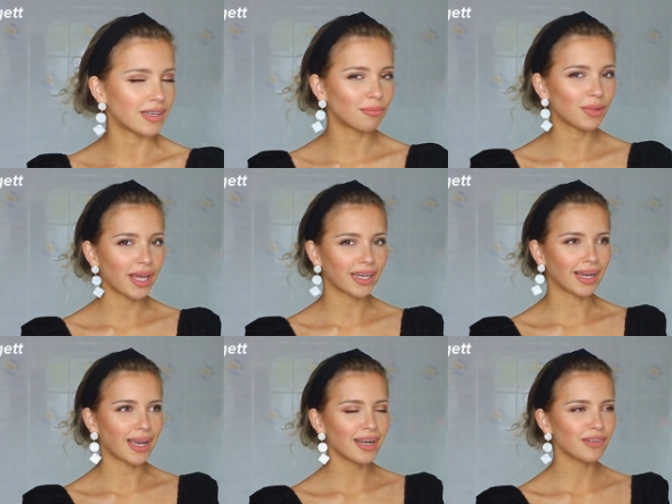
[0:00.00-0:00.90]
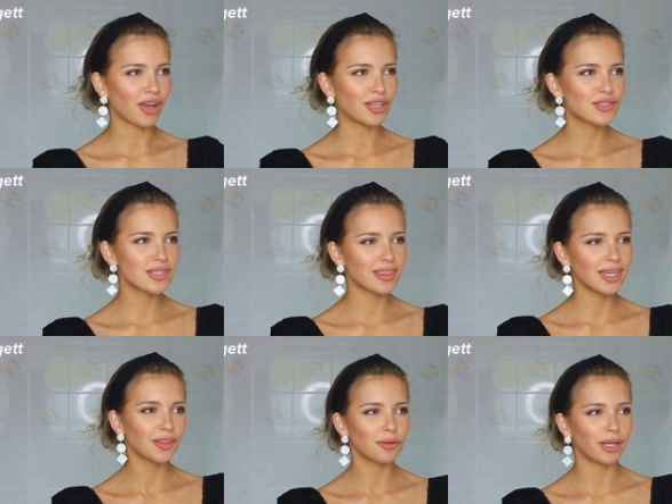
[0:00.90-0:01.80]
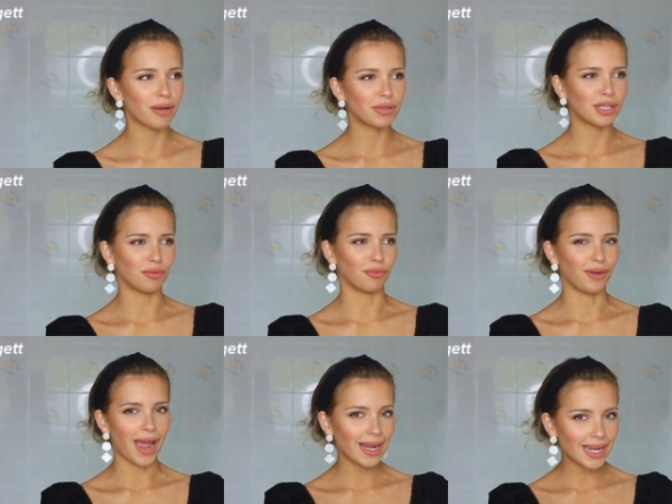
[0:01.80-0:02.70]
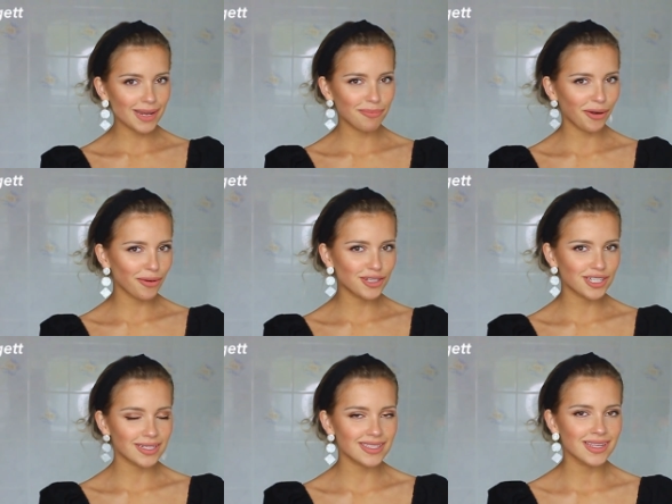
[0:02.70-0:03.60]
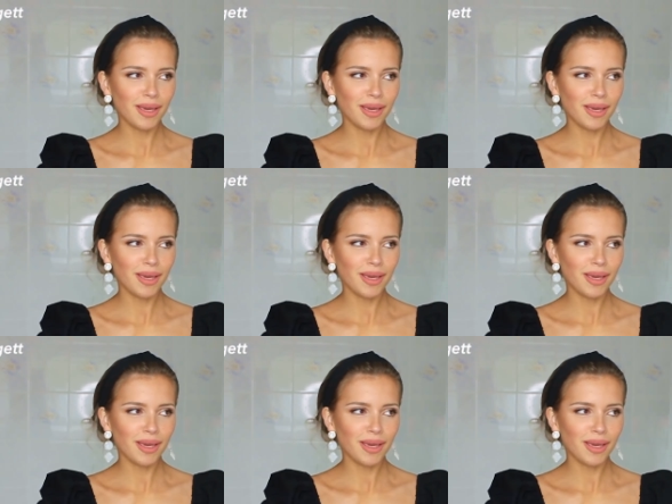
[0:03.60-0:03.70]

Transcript: I'm like, I kind of, I used to think they were like really granny brooches.